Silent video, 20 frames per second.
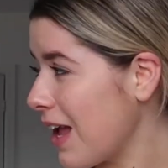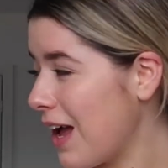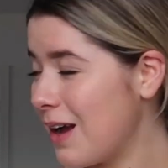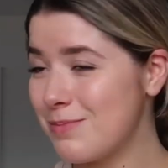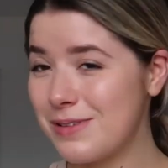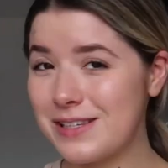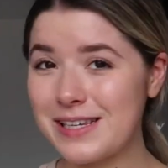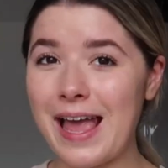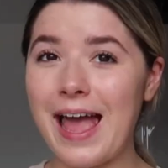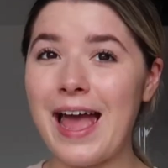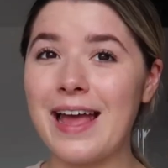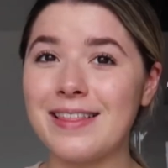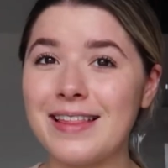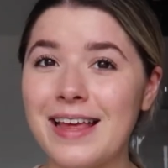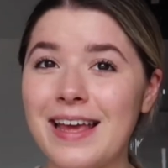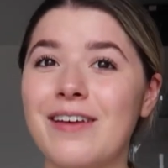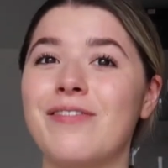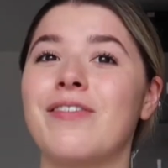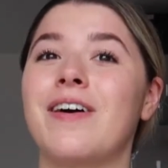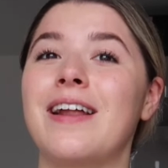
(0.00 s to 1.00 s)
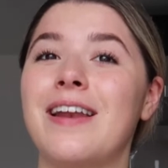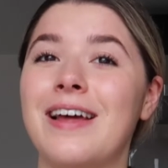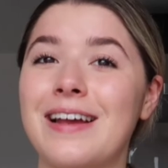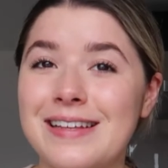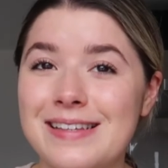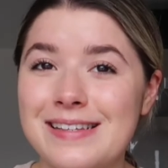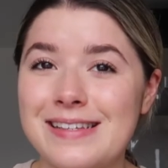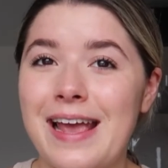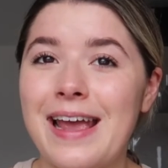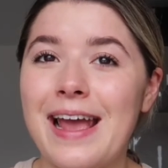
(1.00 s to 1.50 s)
I'm scared that if I
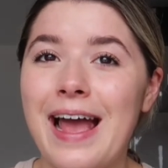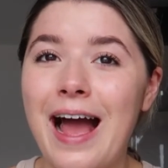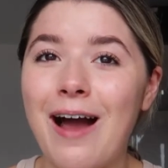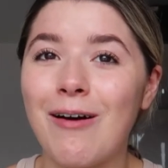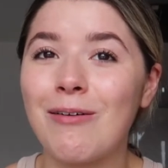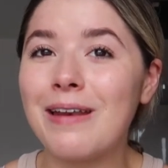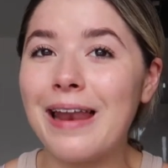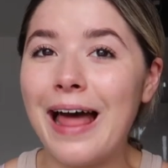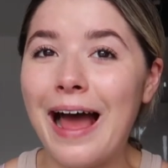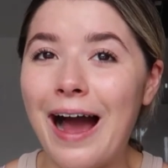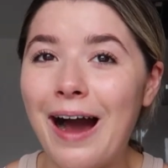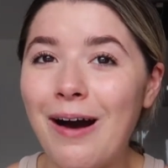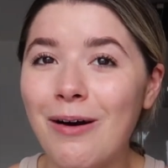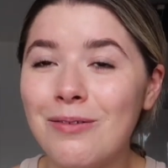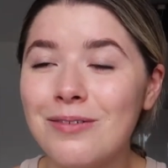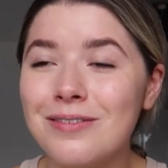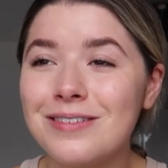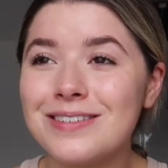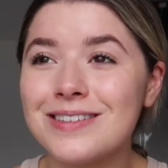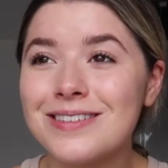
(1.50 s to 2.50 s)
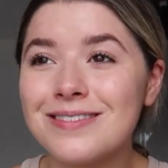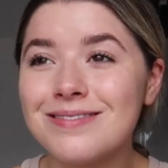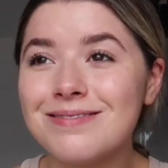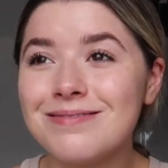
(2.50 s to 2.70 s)
like say out loud,